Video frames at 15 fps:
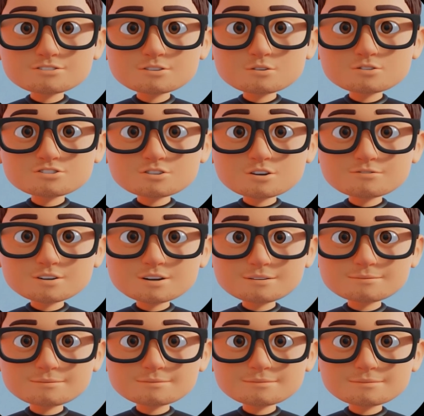to your server.
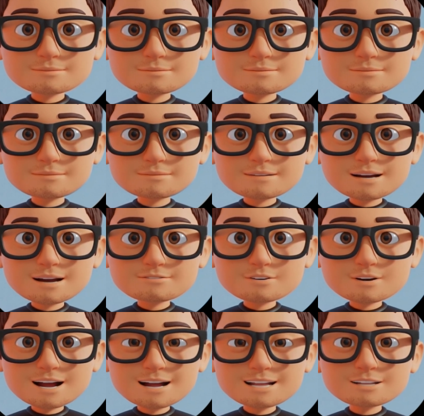
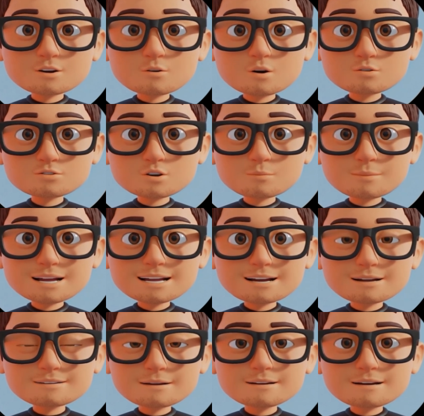After adding your own domain,
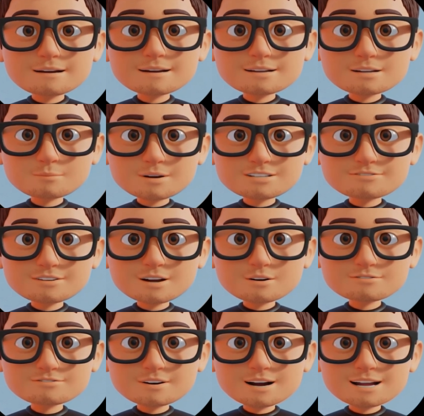you must
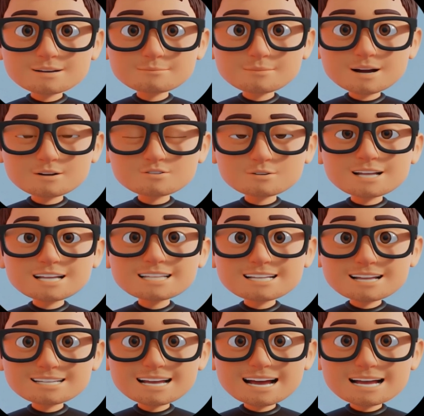verify it by
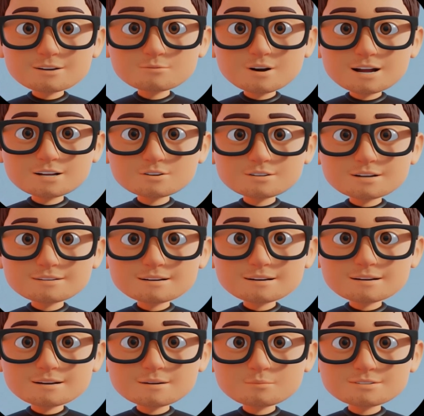creating an A record
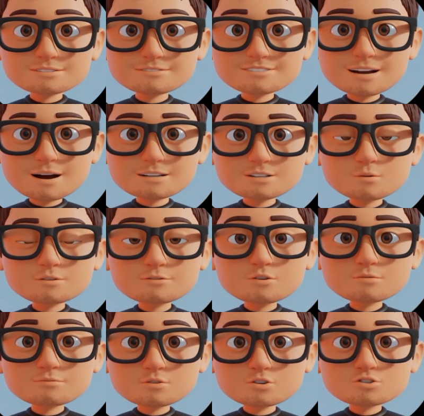with the value of
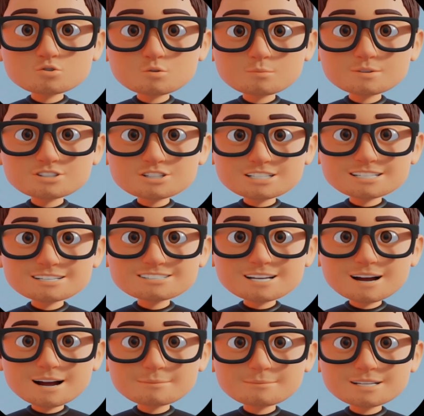your virtual machine's
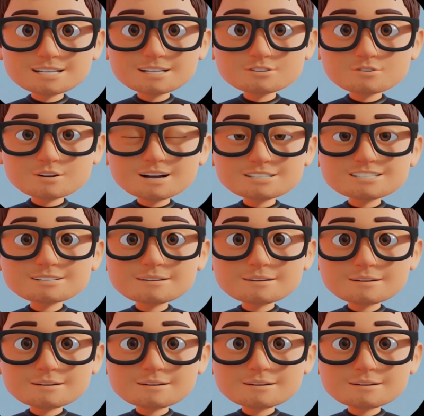IP address.